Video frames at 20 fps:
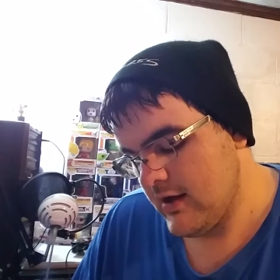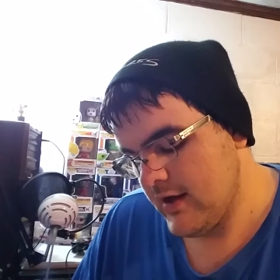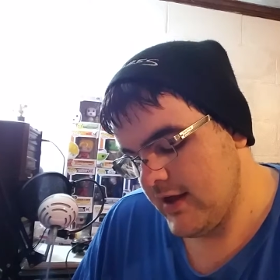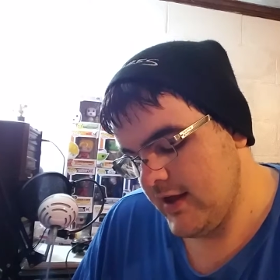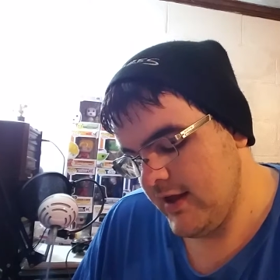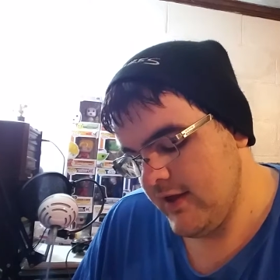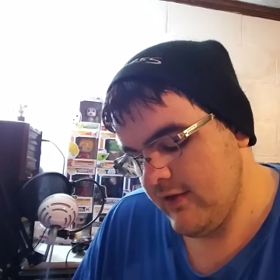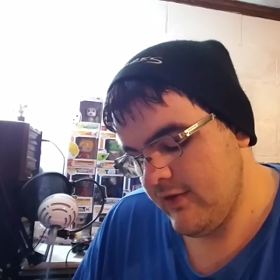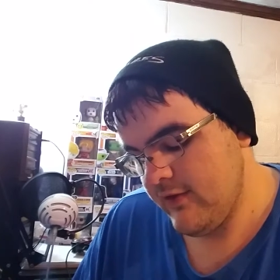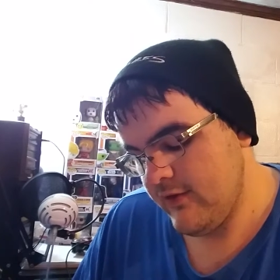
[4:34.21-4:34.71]

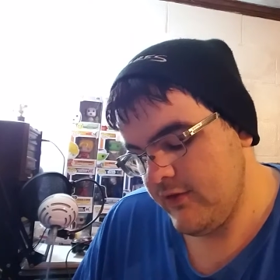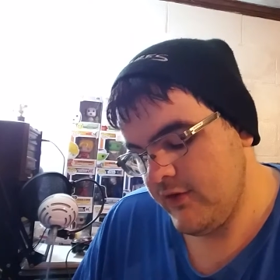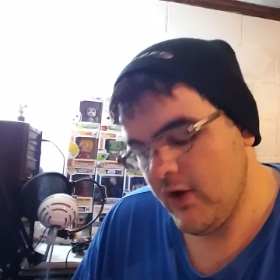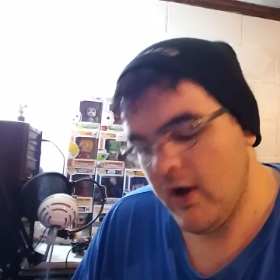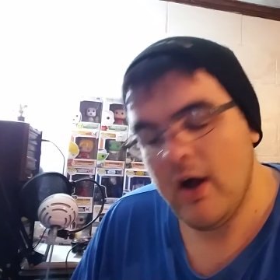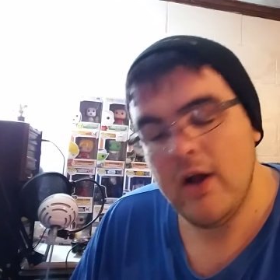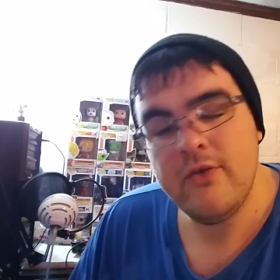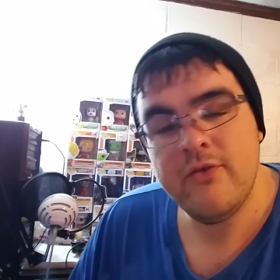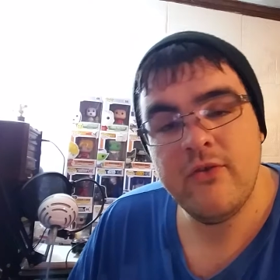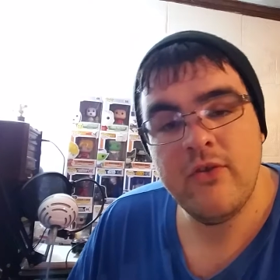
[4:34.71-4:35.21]
He
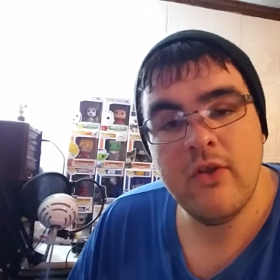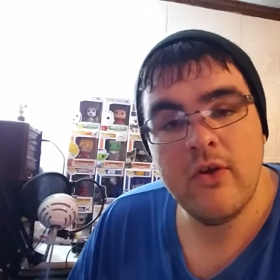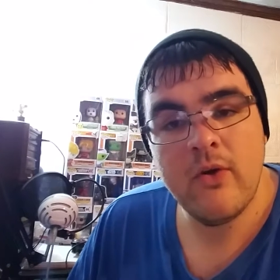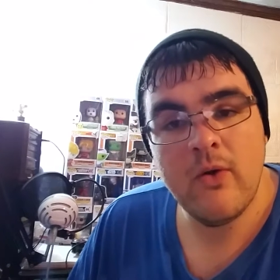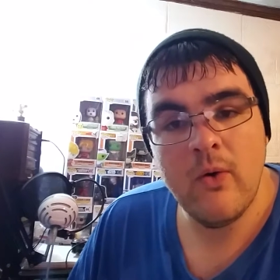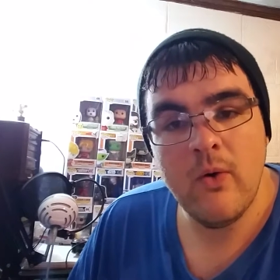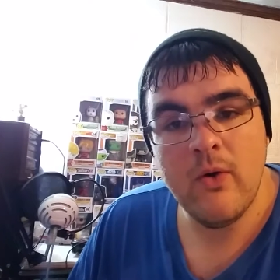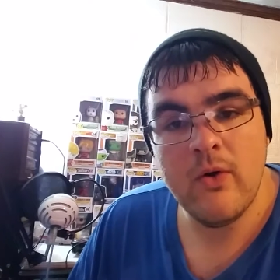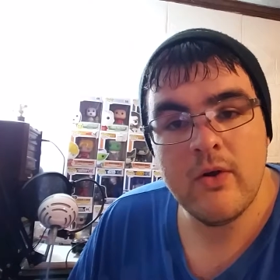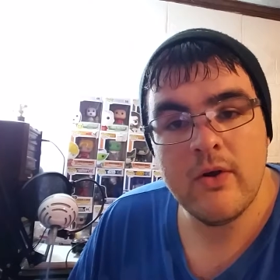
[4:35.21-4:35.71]
dodged the
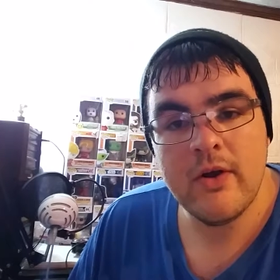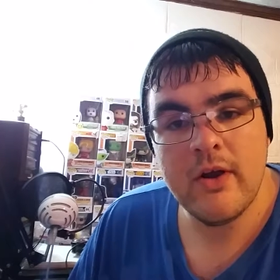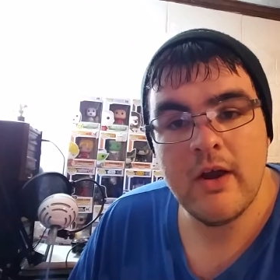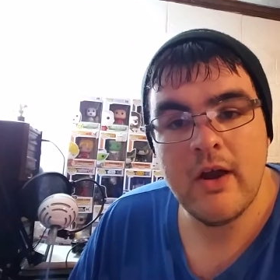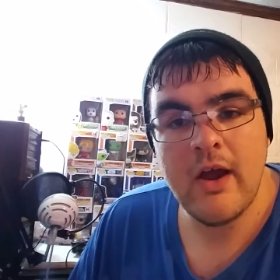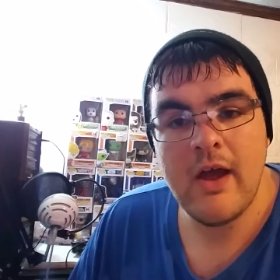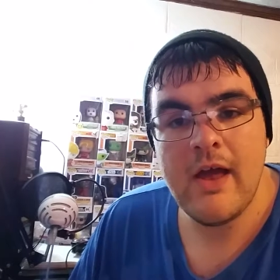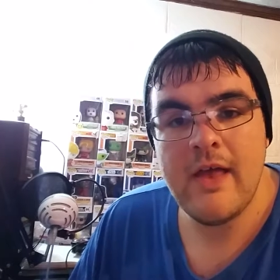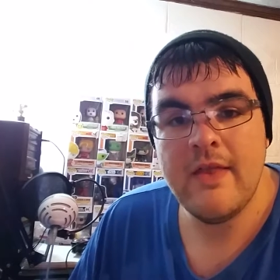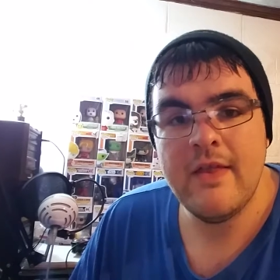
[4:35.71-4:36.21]

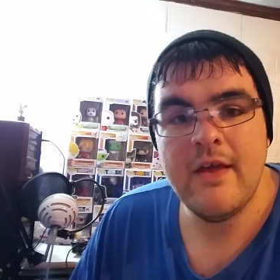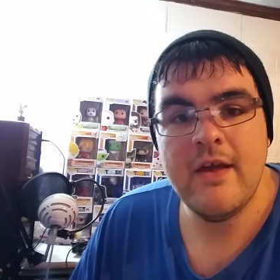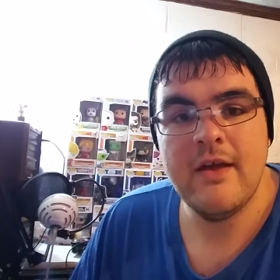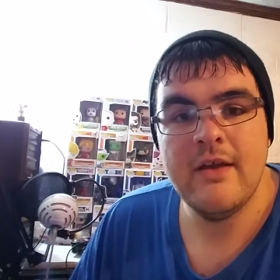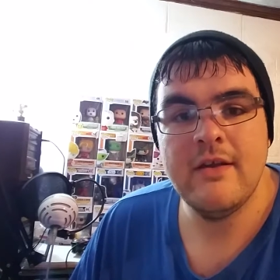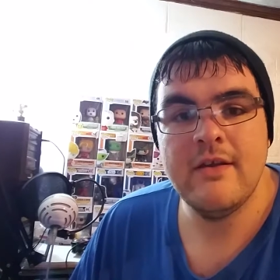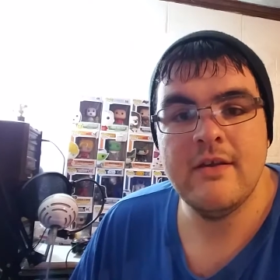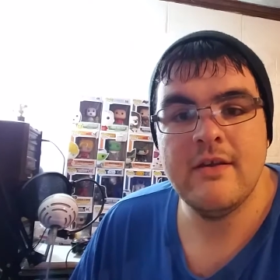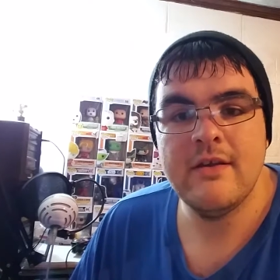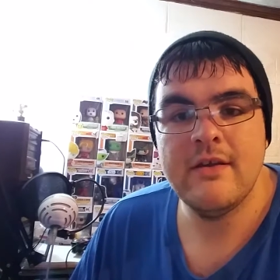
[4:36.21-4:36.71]
gore, and
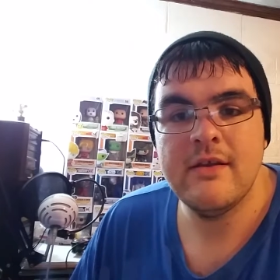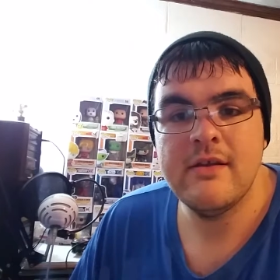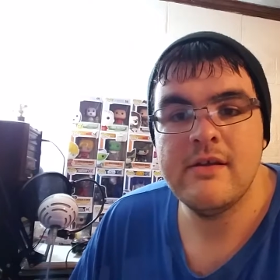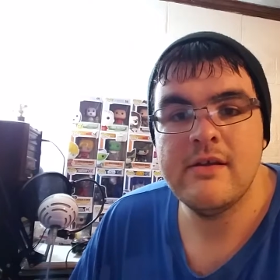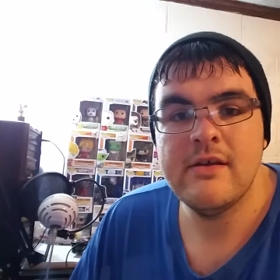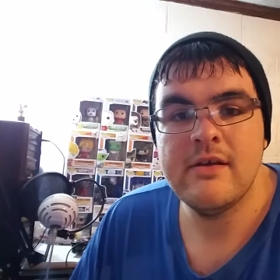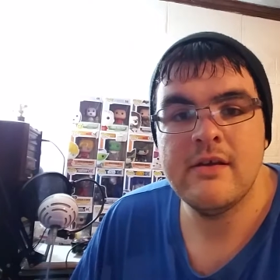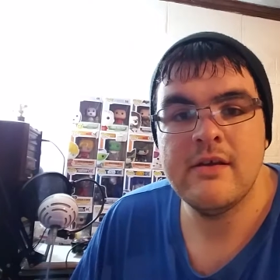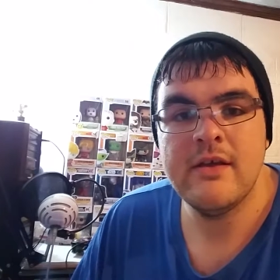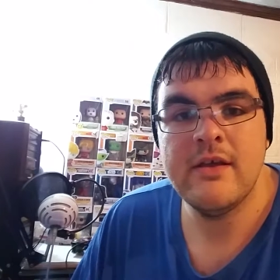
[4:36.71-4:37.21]
then
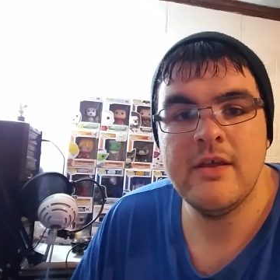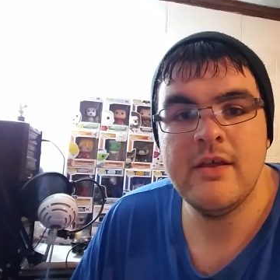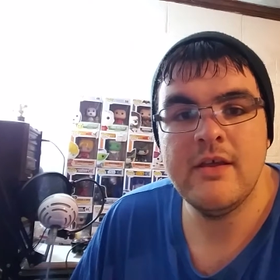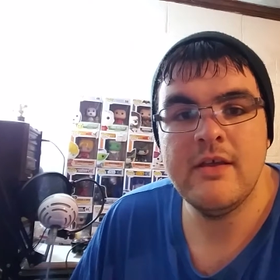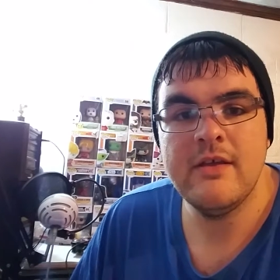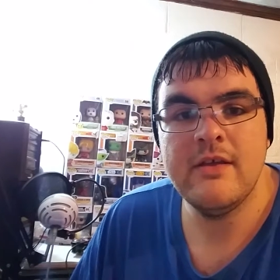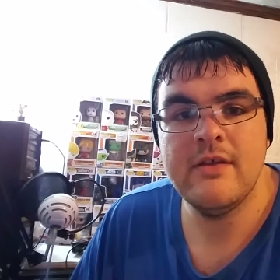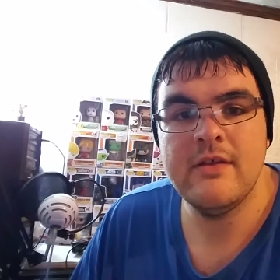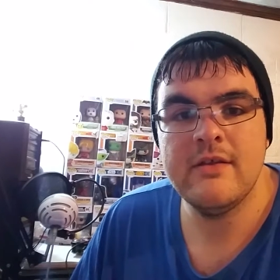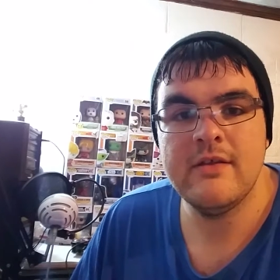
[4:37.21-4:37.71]

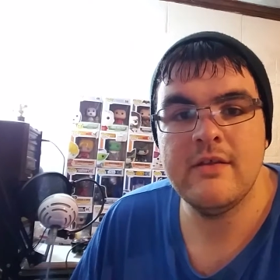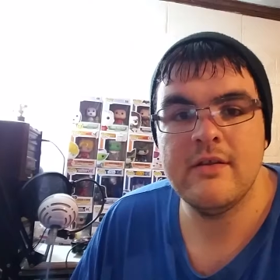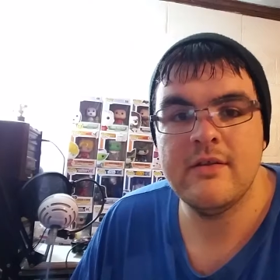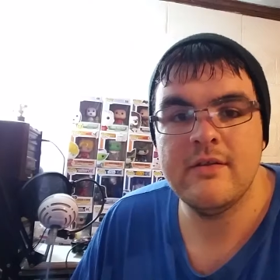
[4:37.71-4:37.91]
he